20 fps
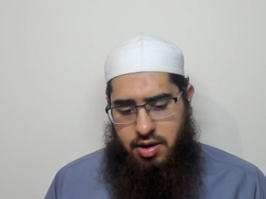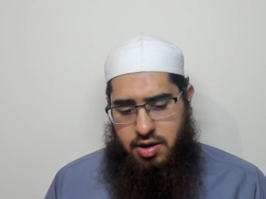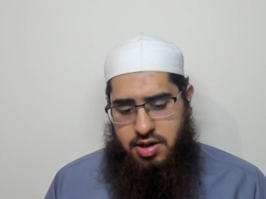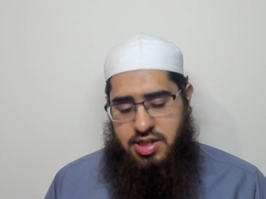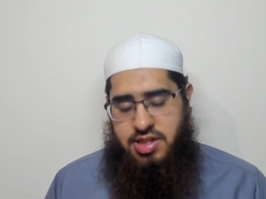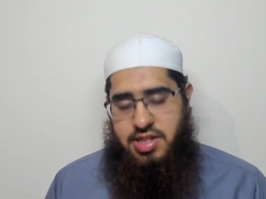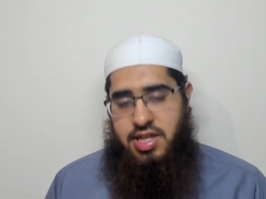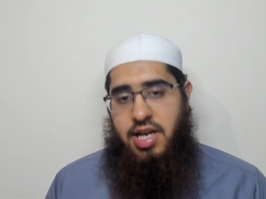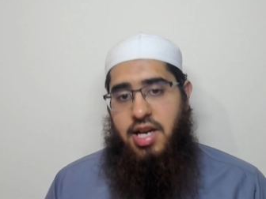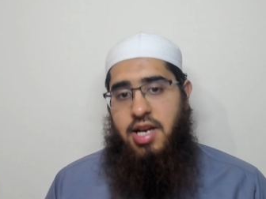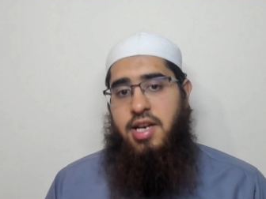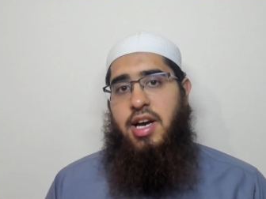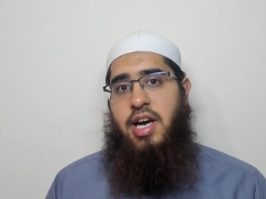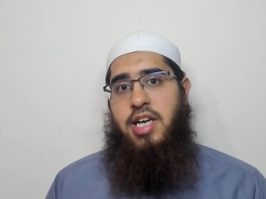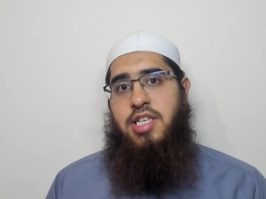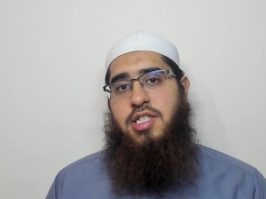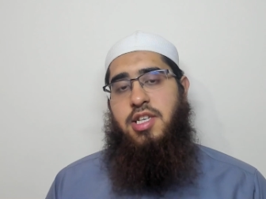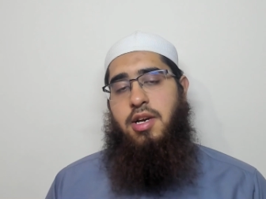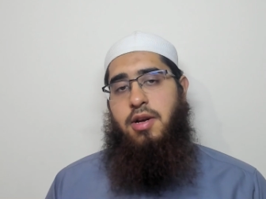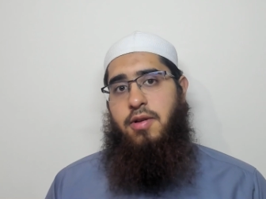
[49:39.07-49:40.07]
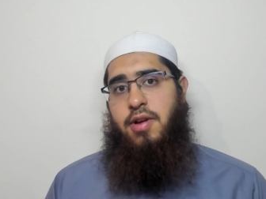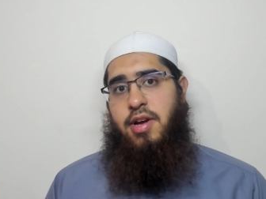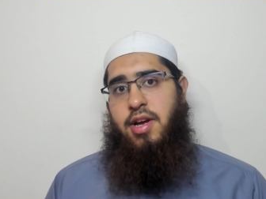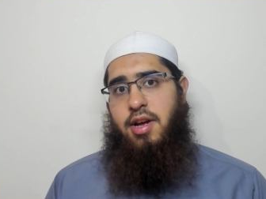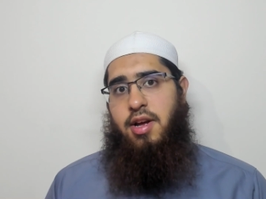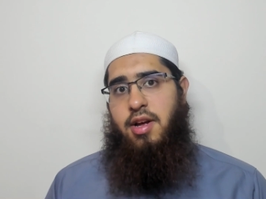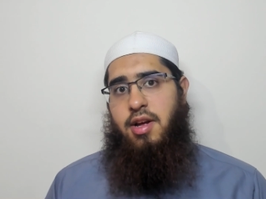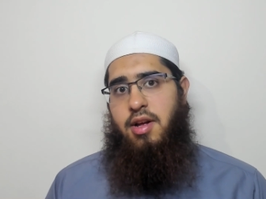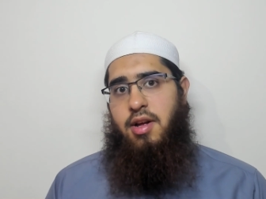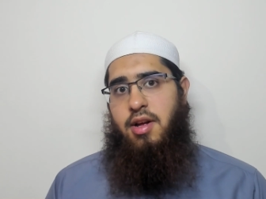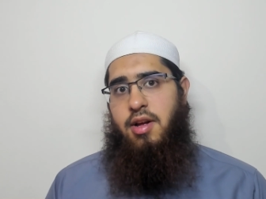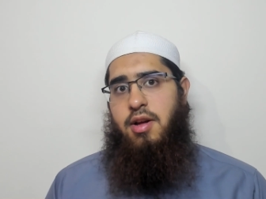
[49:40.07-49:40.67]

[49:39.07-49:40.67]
the second category